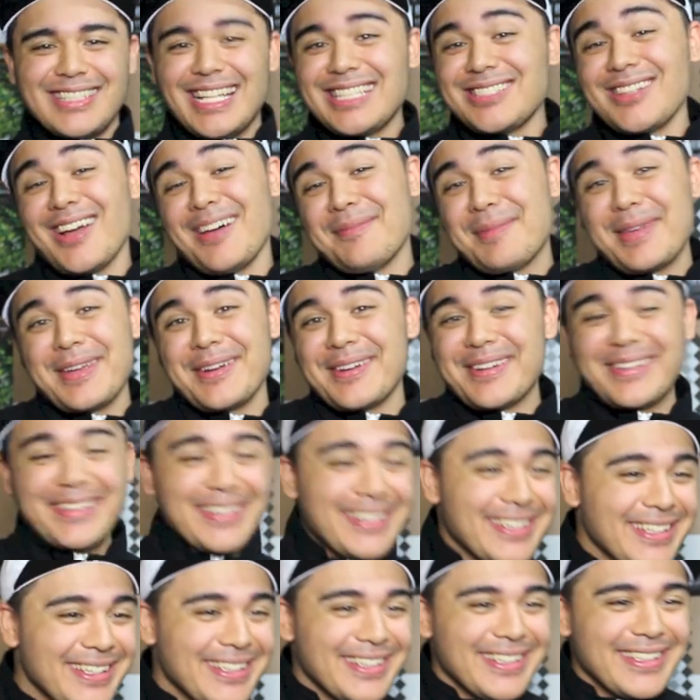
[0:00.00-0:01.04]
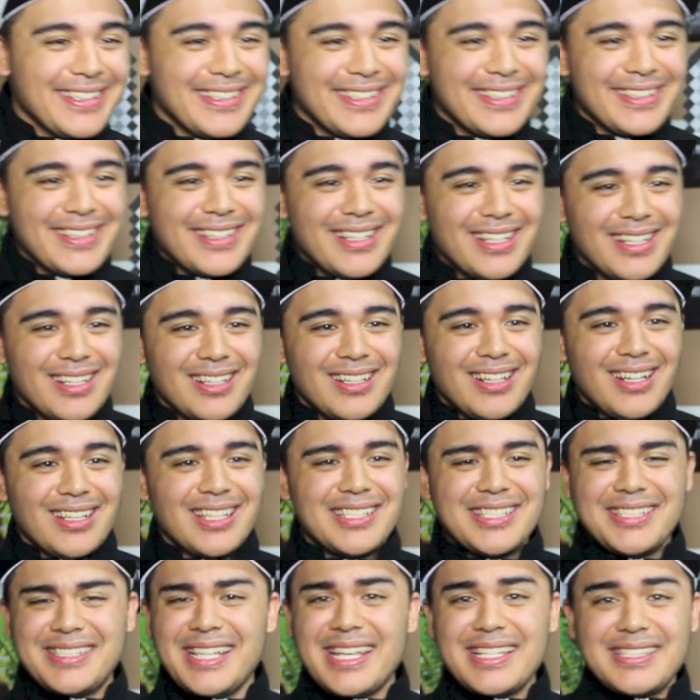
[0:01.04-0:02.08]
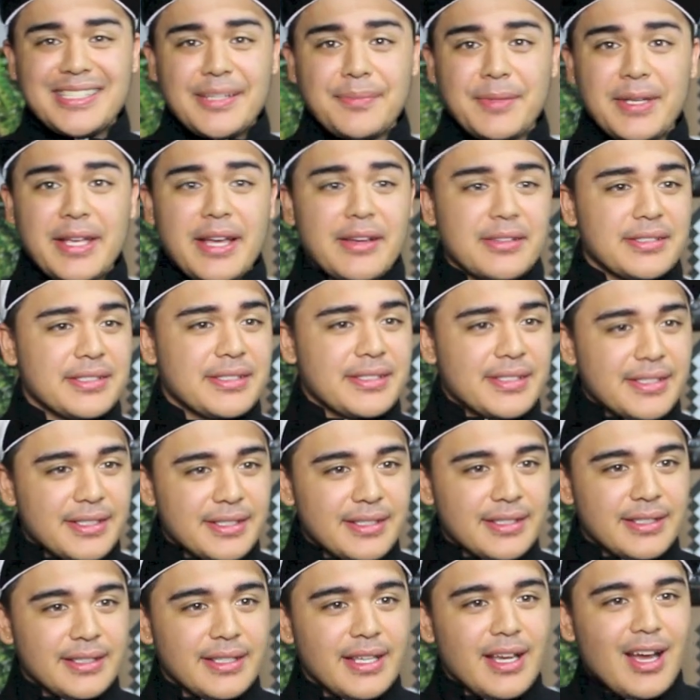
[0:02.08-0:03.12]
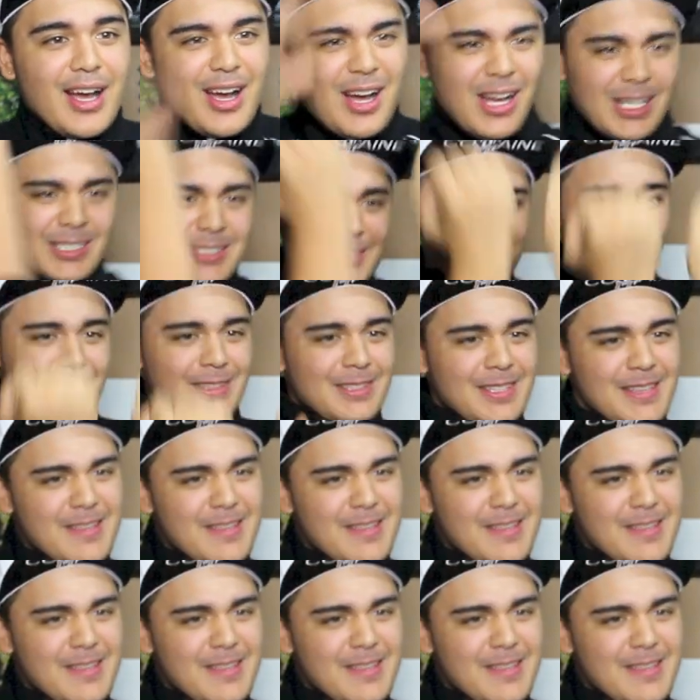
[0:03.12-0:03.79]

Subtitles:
that's what I'm hearing. I was saying something else. Hustle.